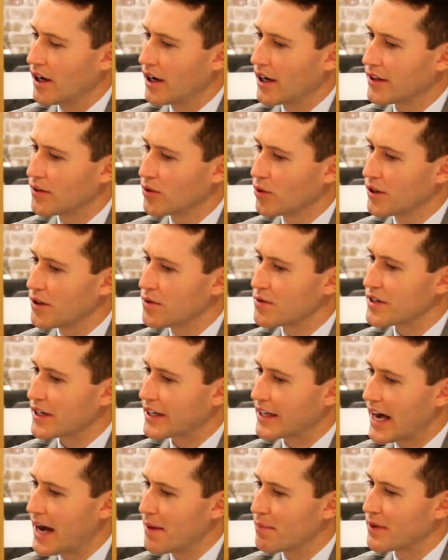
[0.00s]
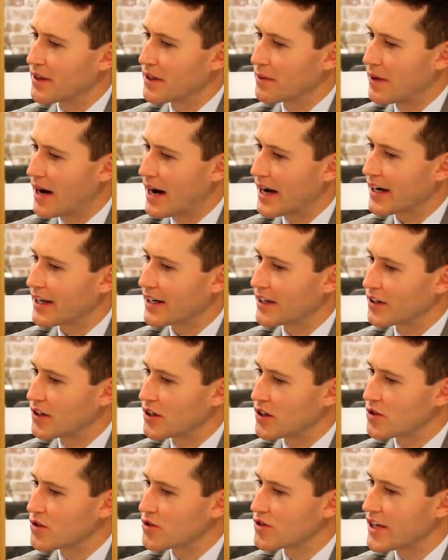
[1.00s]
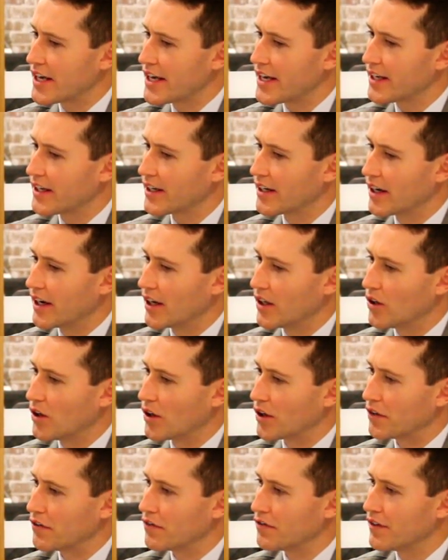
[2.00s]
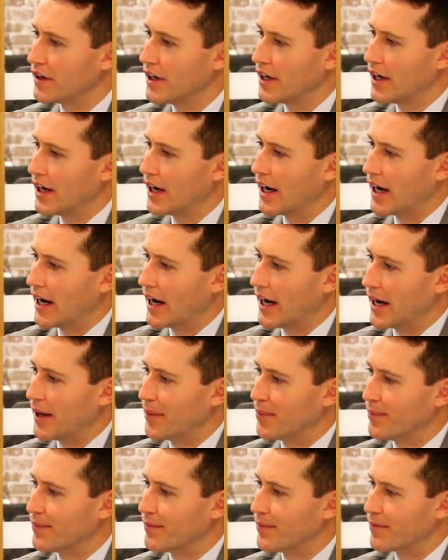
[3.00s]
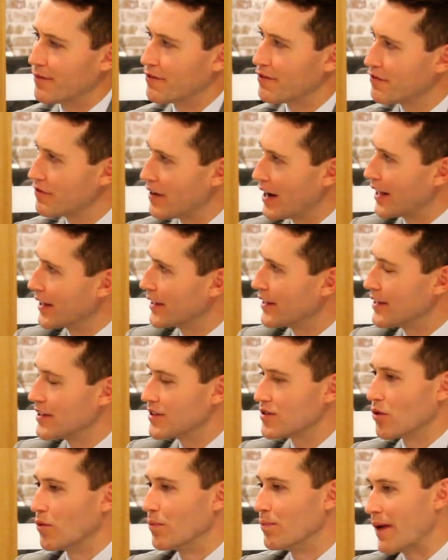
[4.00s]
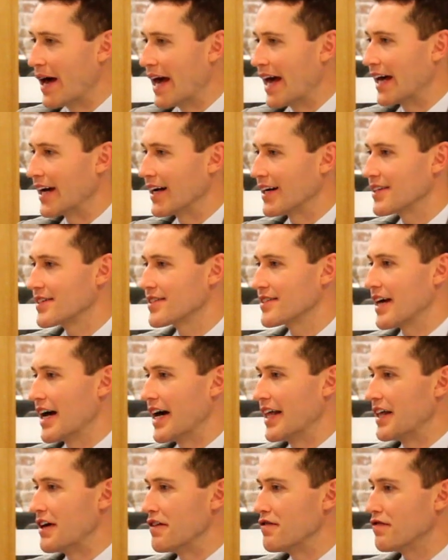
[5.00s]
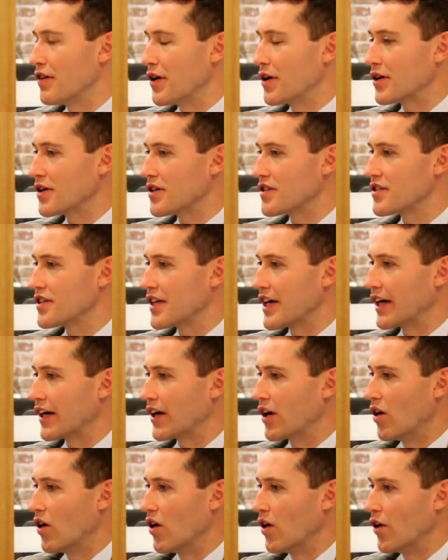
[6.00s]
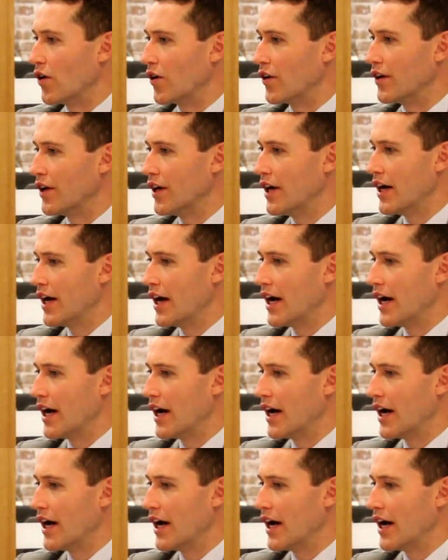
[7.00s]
I thought there was a gap in the market in that you're seeing a lot of funds or banks, and they're focusing on